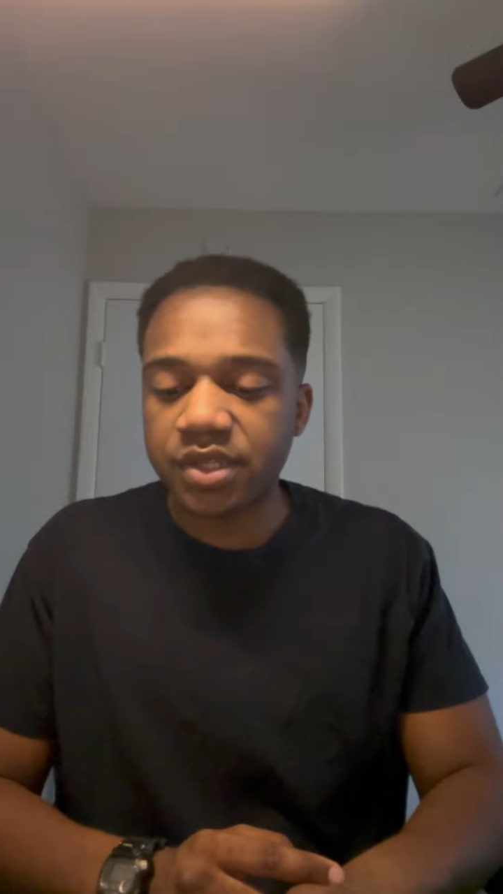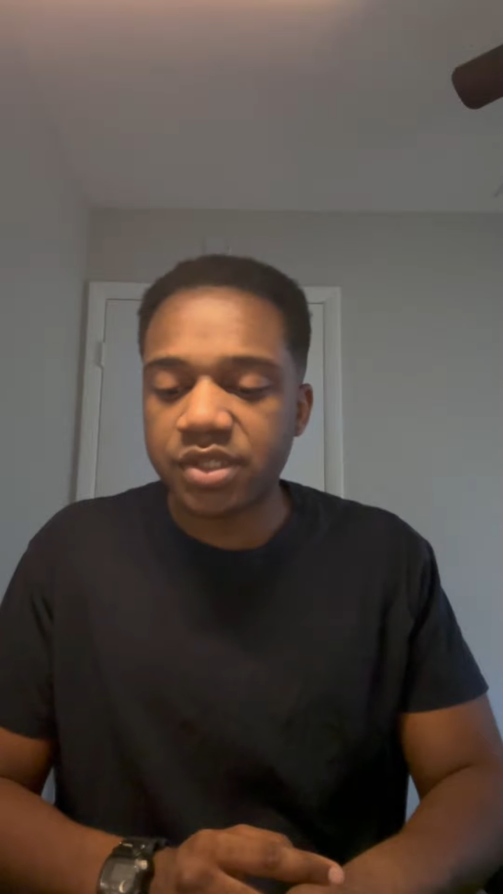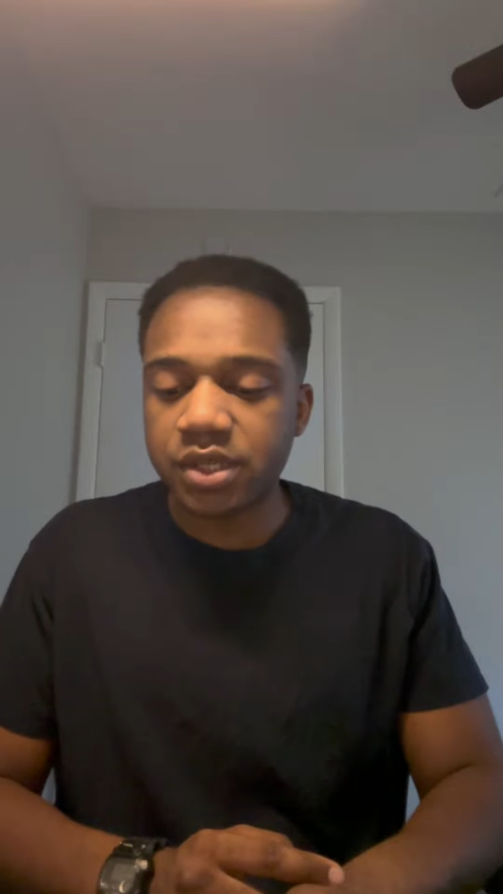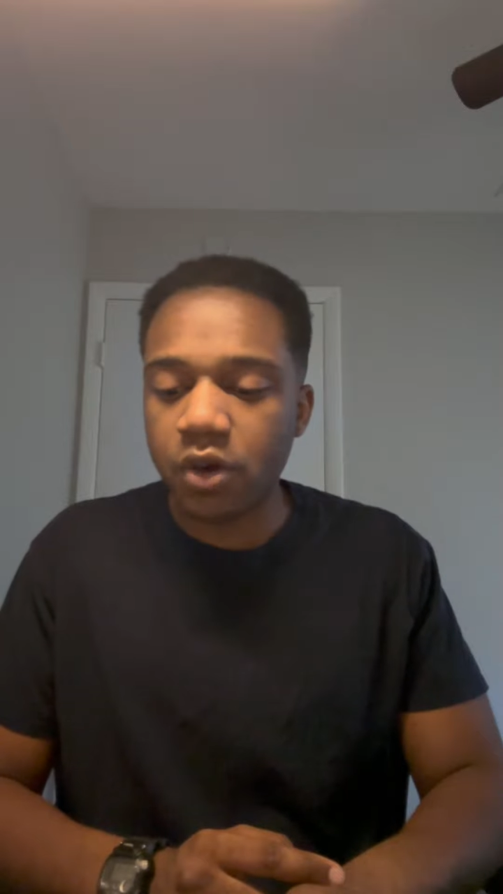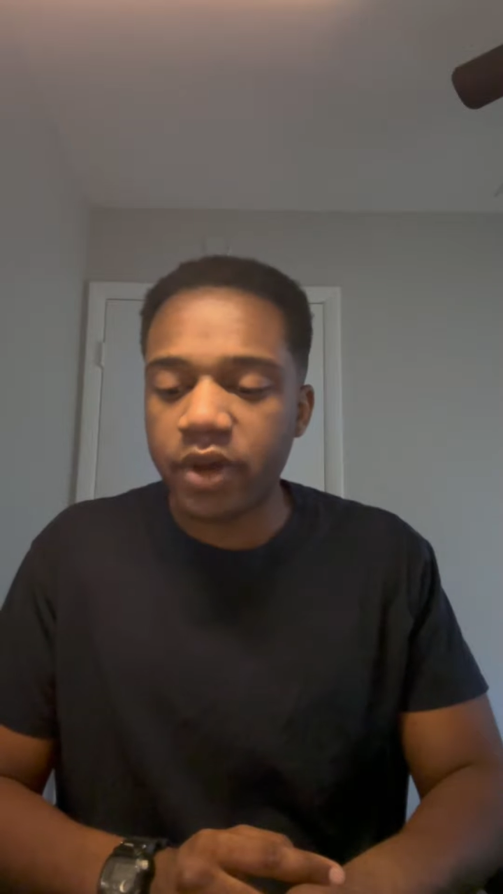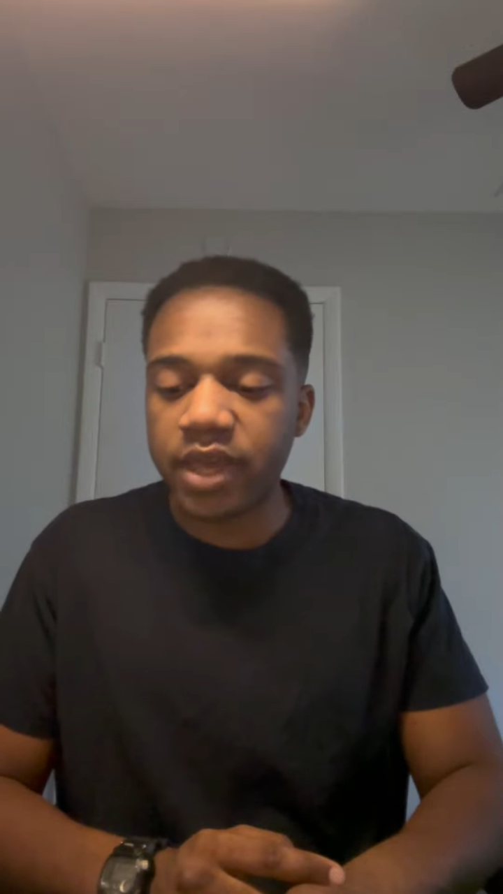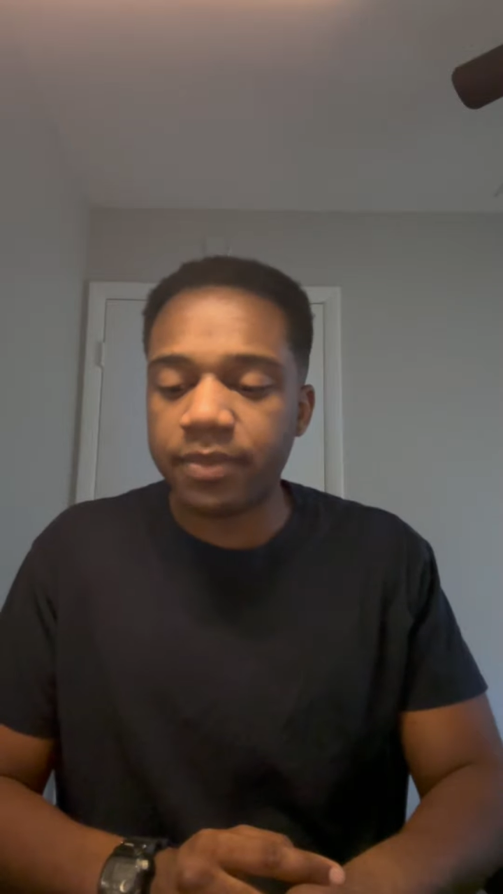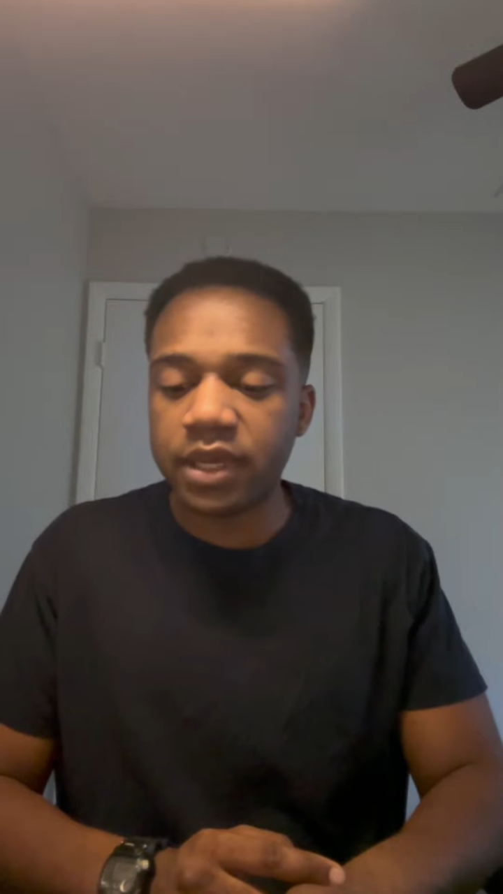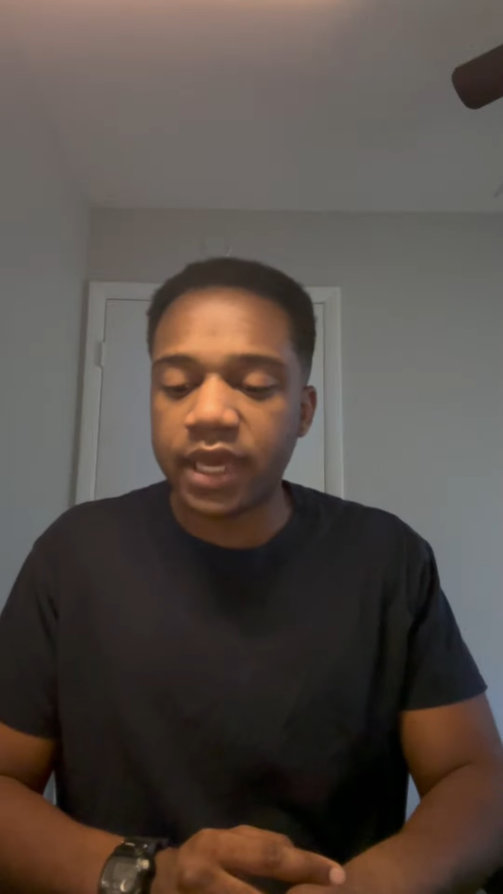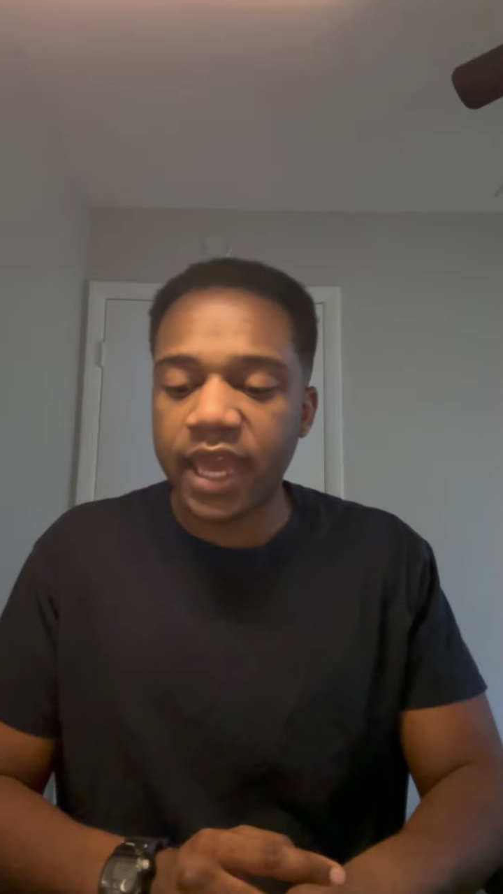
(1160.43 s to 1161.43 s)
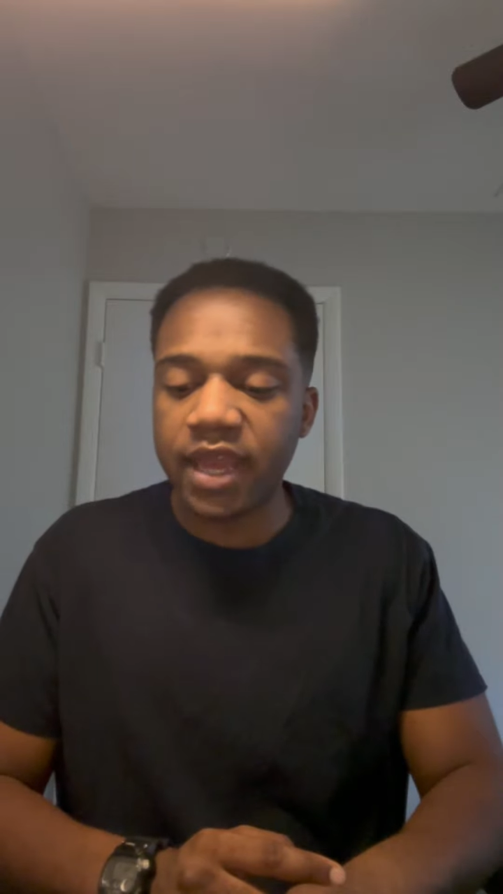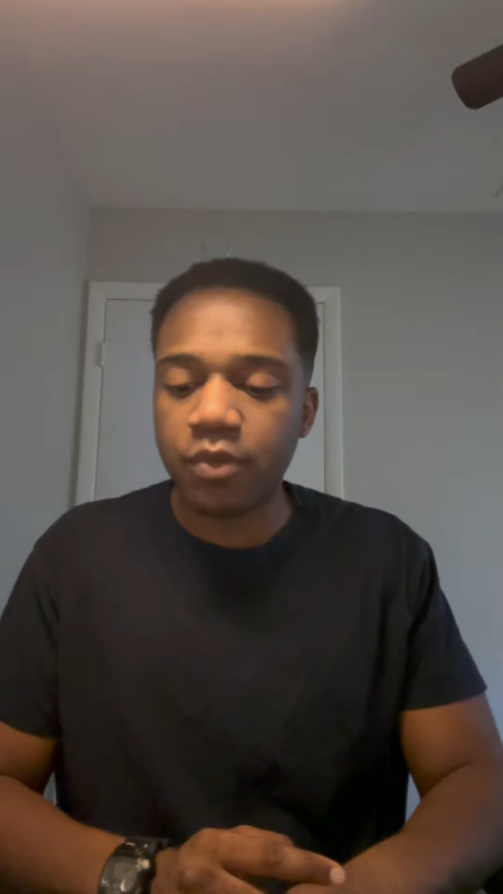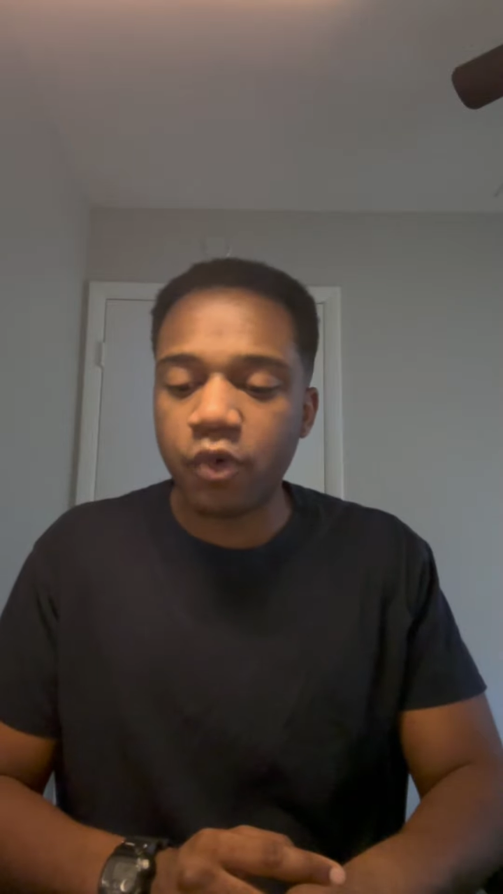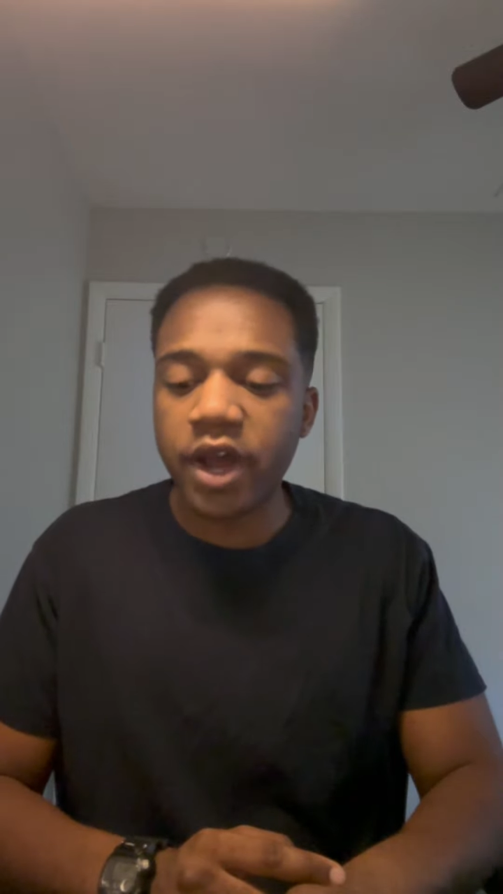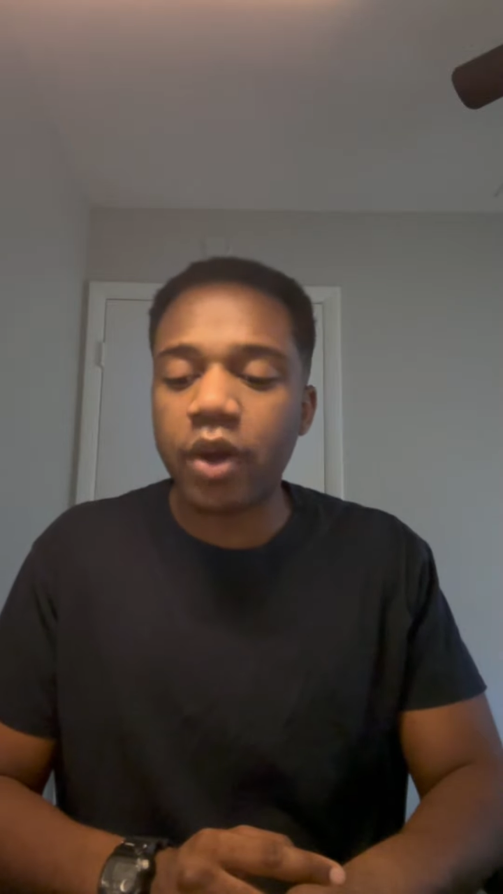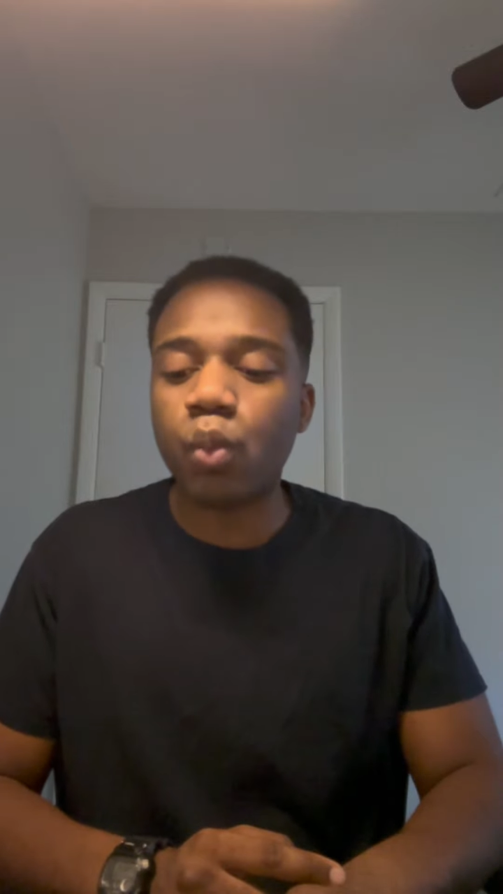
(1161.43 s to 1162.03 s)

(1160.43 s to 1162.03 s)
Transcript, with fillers: So it became what?